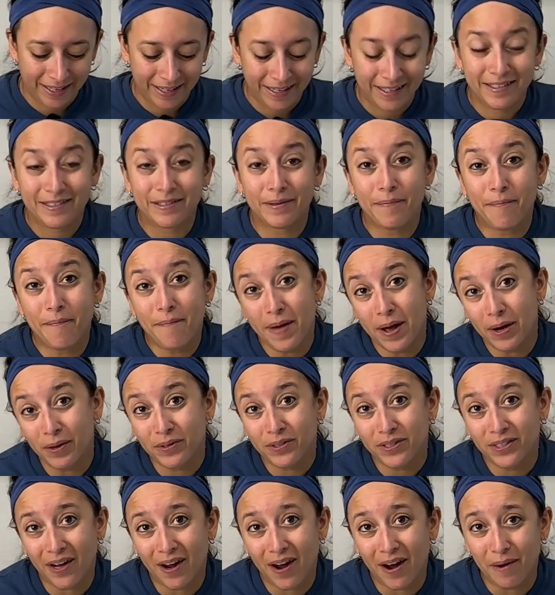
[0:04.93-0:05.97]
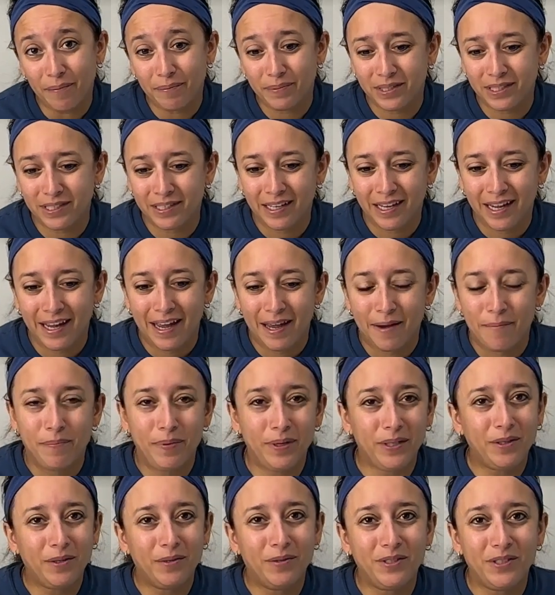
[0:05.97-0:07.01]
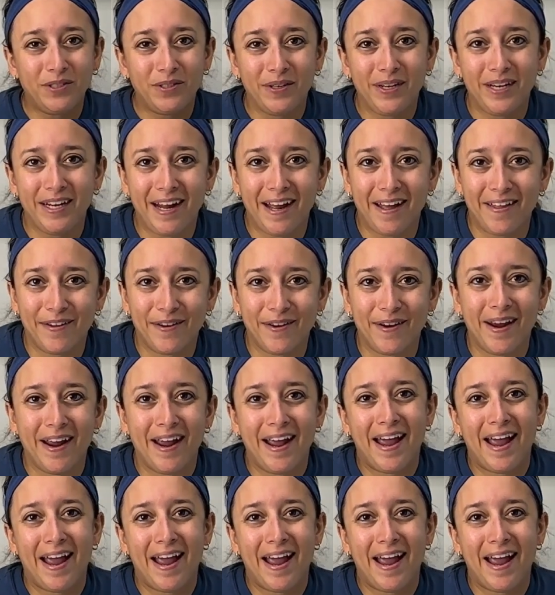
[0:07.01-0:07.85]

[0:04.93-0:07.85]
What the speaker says: some milk tops, put those two together,